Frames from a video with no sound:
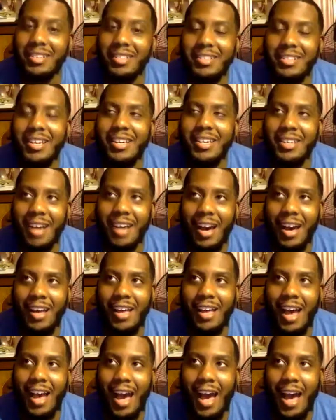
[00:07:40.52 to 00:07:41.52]
say.
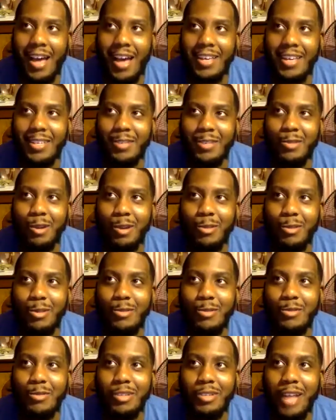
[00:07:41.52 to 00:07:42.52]

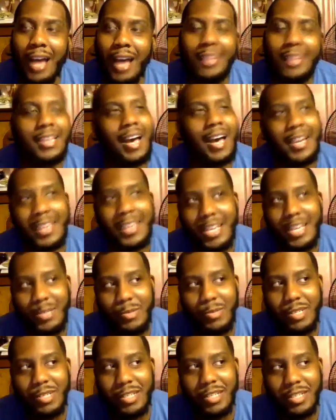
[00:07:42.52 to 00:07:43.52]
Usually I guess
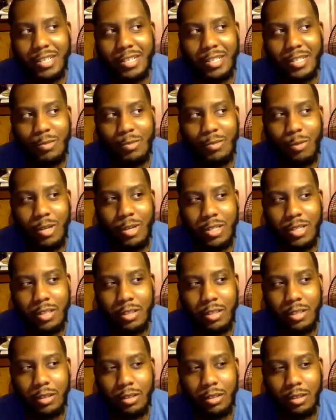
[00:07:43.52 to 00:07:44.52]
because what was
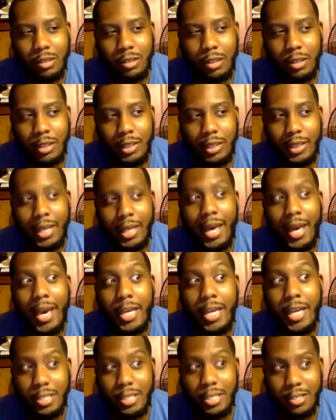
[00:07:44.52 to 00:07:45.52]
it?
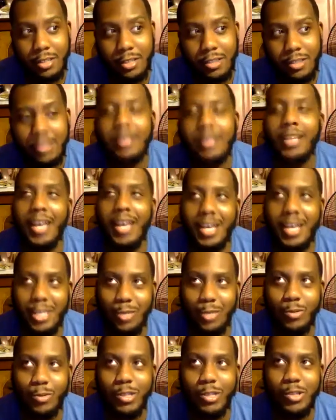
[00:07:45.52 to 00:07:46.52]
Last year. Last year
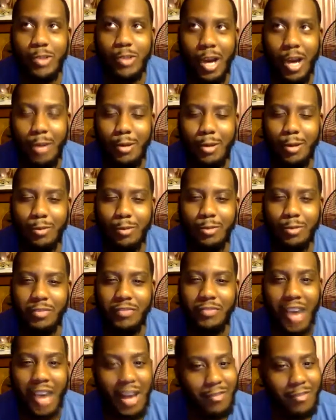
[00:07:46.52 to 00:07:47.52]
when he dropped those
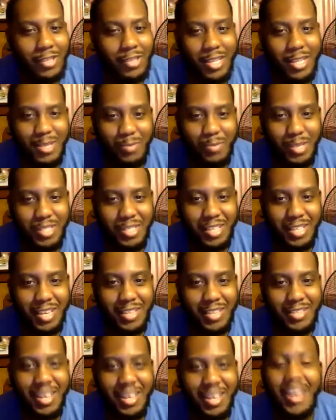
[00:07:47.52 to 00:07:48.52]
5 or 6
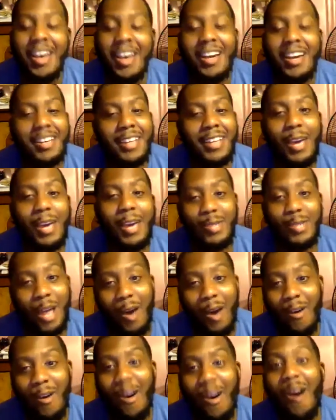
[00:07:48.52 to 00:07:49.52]
mixtapes, they was
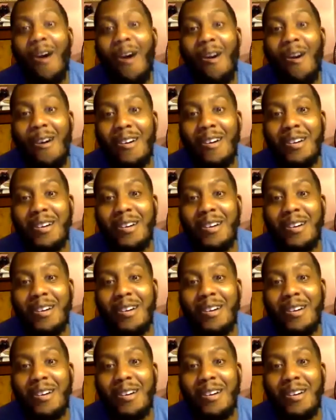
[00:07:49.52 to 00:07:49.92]
all hard,